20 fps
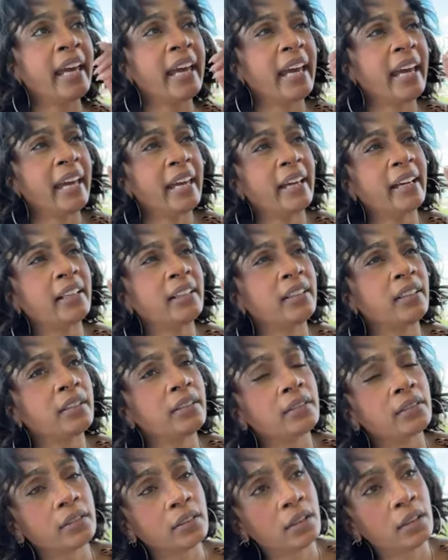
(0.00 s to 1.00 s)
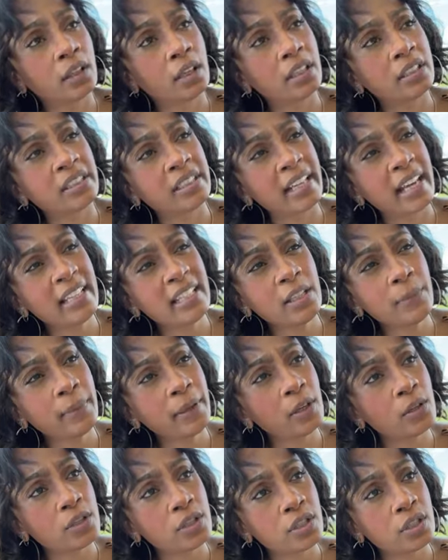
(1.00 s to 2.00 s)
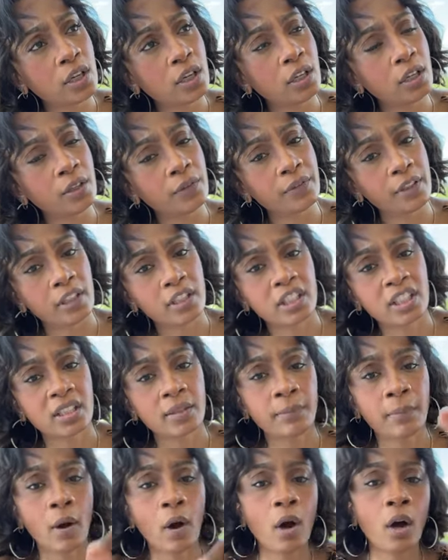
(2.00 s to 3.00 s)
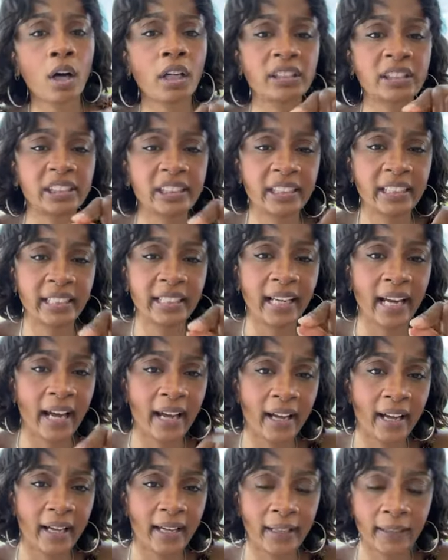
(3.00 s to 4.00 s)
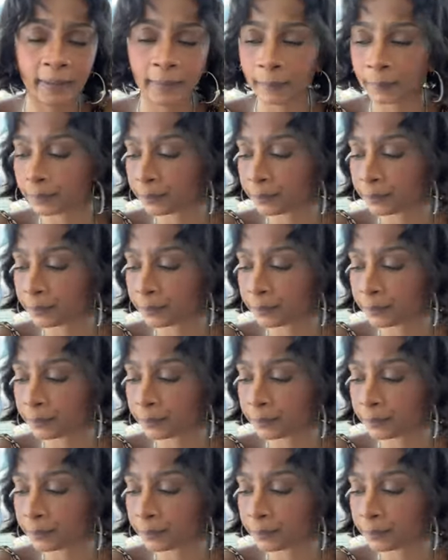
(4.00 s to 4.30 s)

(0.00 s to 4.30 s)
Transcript: And Jezebel served a small g god.